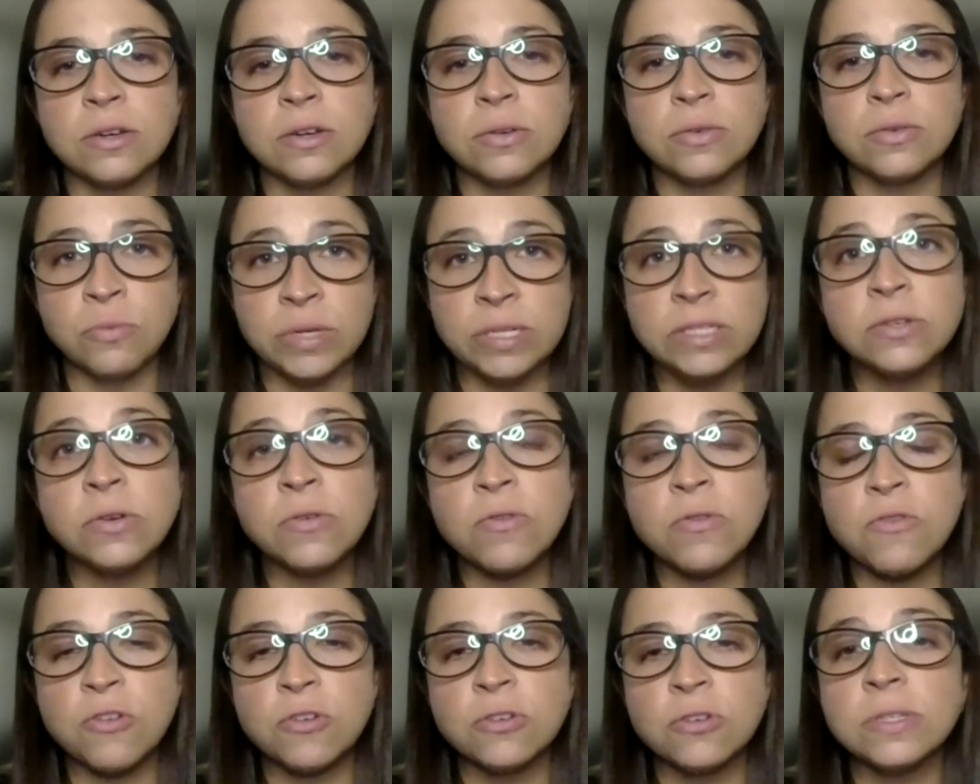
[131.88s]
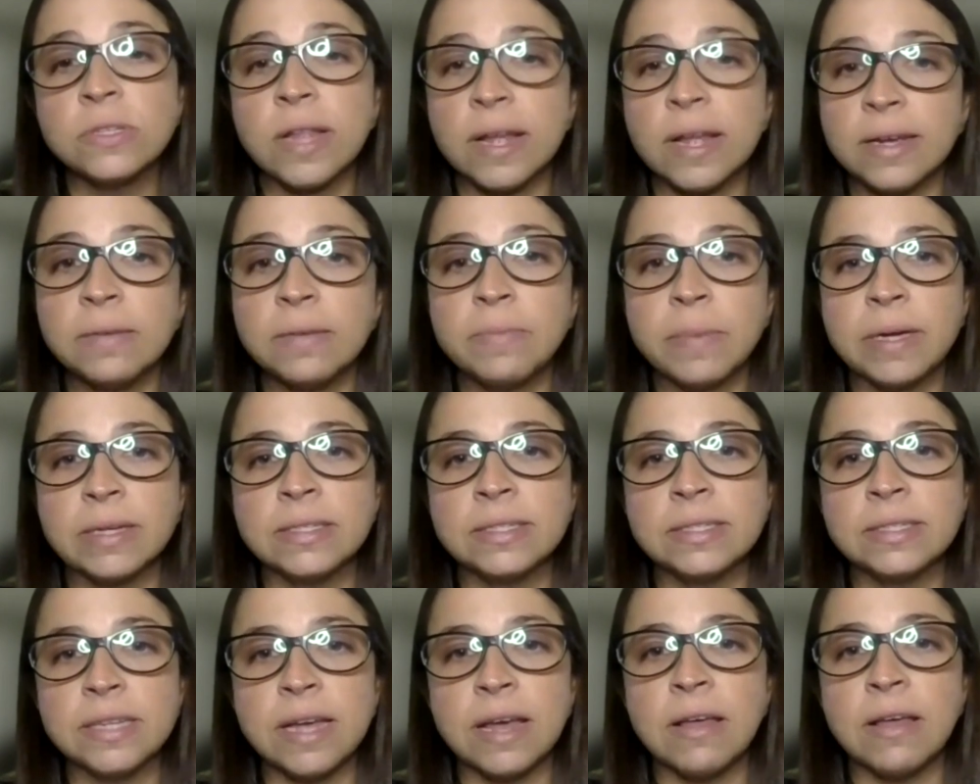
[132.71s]
researchers like
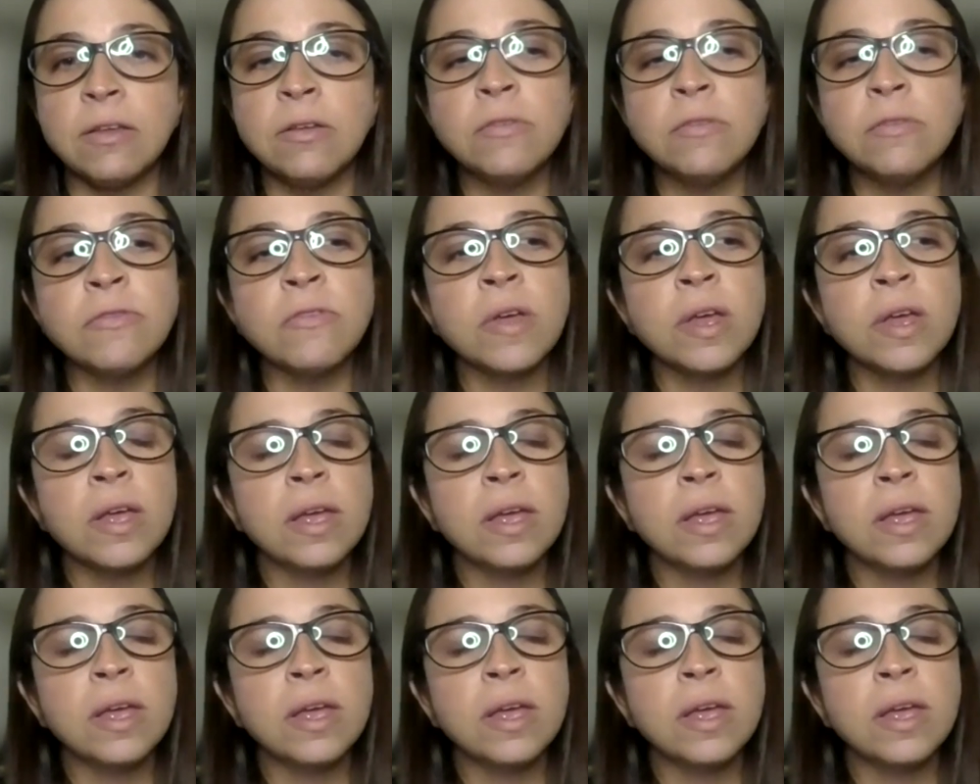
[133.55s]
myself,